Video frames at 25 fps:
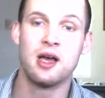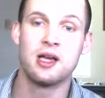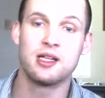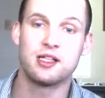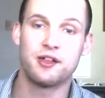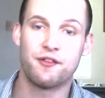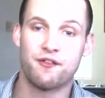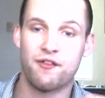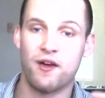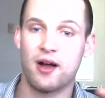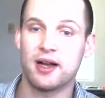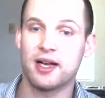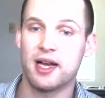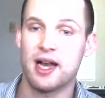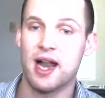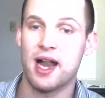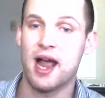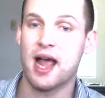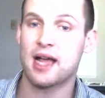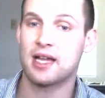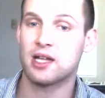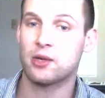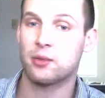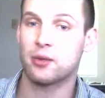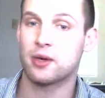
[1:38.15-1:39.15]
to find an
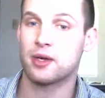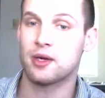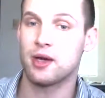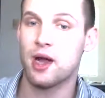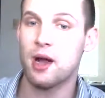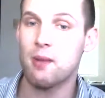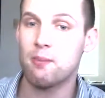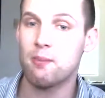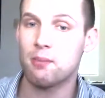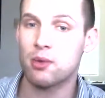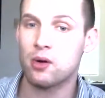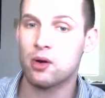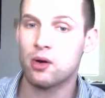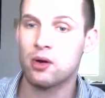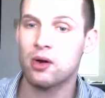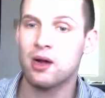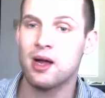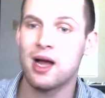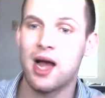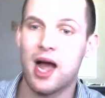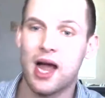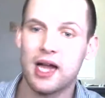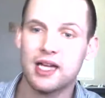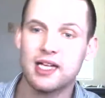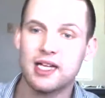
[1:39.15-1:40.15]
accurate number,
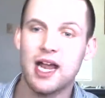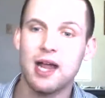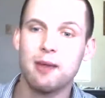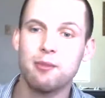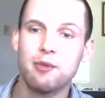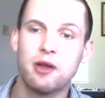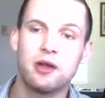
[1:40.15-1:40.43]
I came